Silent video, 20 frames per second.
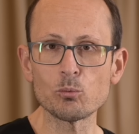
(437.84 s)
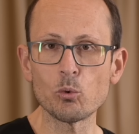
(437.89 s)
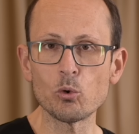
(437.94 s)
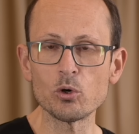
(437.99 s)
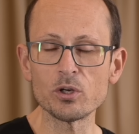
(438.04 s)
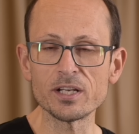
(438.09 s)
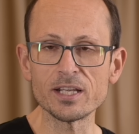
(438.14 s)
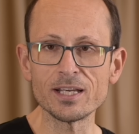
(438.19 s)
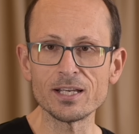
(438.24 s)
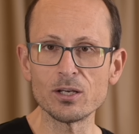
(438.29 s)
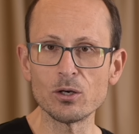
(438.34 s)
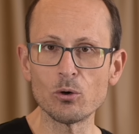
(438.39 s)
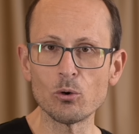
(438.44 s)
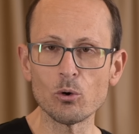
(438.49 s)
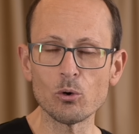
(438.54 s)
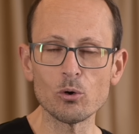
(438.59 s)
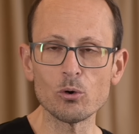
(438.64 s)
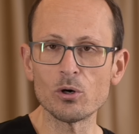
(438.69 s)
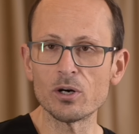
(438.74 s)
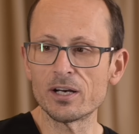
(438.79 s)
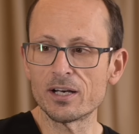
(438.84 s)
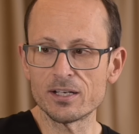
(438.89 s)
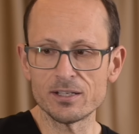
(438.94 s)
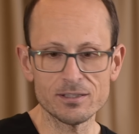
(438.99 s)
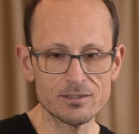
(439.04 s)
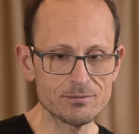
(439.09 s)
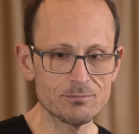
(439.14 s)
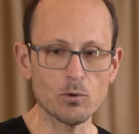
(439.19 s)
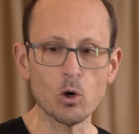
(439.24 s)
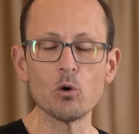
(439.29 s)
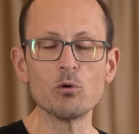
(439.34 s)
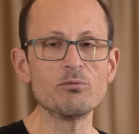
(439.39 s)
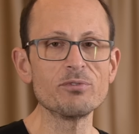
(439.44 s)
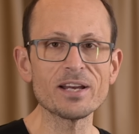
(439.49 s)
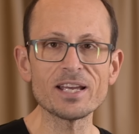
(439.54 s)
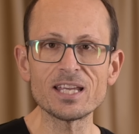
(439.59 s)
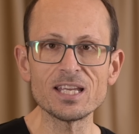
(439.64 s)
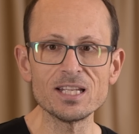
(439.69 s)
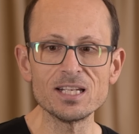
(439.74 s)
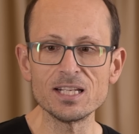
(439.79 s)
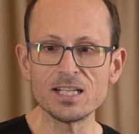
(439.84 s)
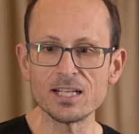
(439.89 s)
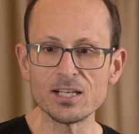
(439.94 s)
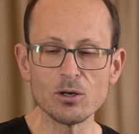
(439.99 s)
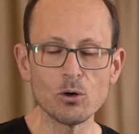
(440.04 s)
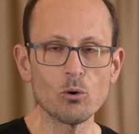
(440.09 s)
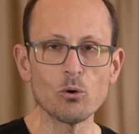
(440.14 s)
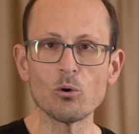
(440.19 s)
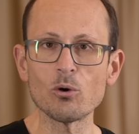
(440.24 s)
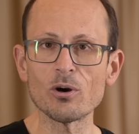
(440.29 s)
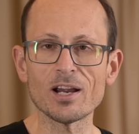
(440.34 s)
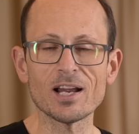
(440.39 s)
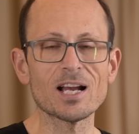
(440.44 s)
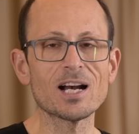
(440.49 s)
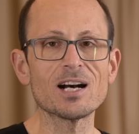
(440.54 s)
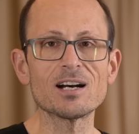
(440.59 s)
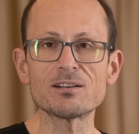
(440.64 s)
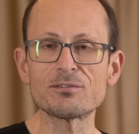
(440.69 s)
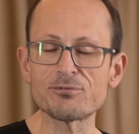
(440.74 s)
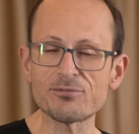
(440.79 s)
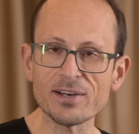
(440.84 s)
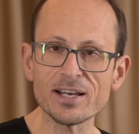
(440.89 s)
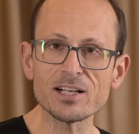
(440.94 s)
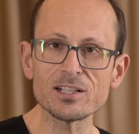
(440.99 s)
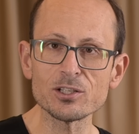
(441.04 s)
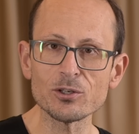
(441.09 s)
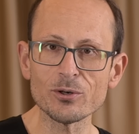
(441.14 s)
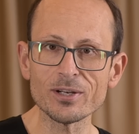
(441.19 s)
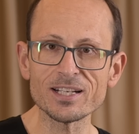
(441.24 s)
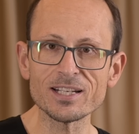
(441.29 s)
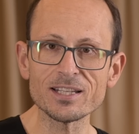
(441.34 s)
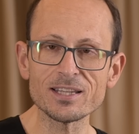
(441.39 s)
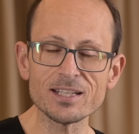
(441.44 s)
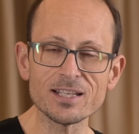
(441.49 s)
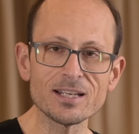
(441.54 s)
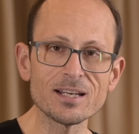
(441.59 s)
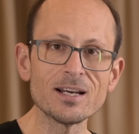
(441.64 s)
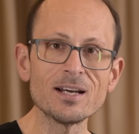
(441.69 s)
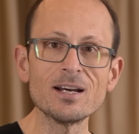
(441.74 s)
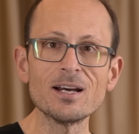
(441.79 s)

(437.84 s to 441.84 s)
warning or uh, overheating or a card failure or anything